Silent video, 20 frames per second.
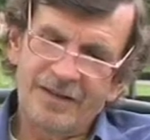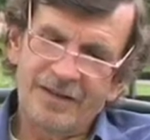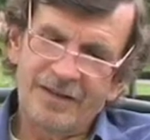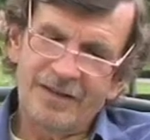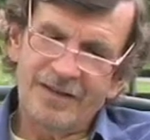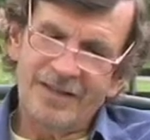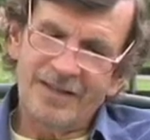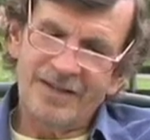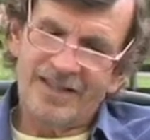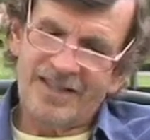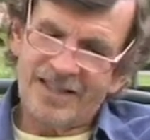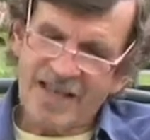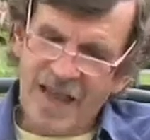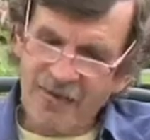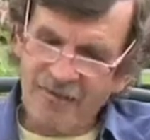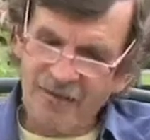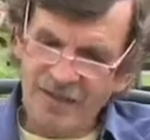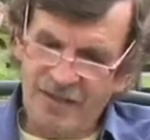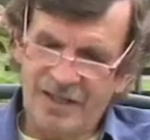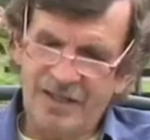in the
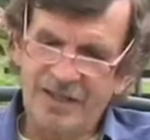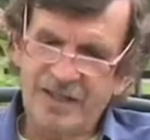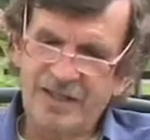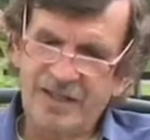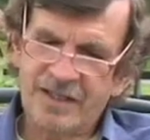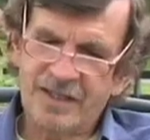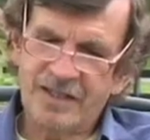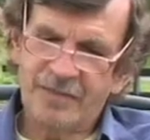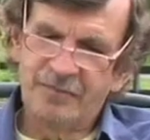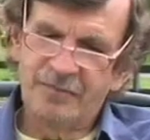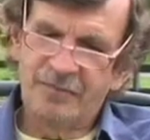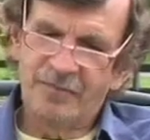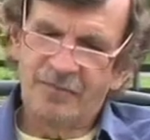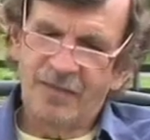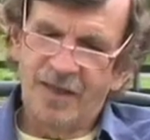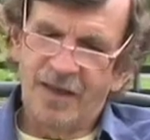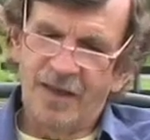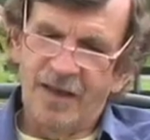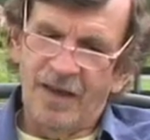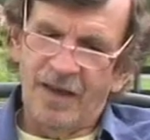70s,
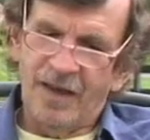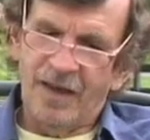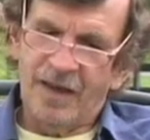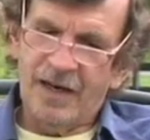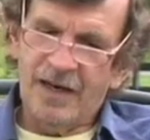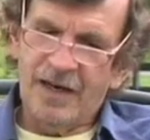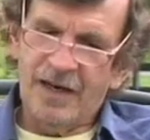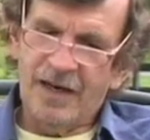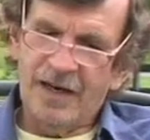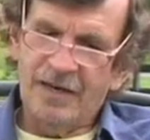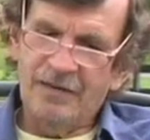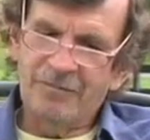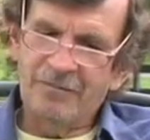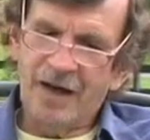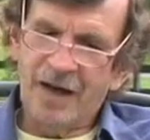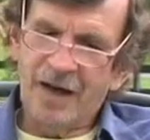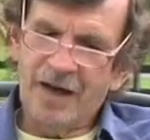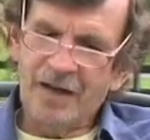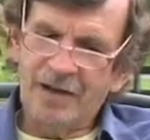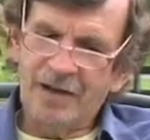um, I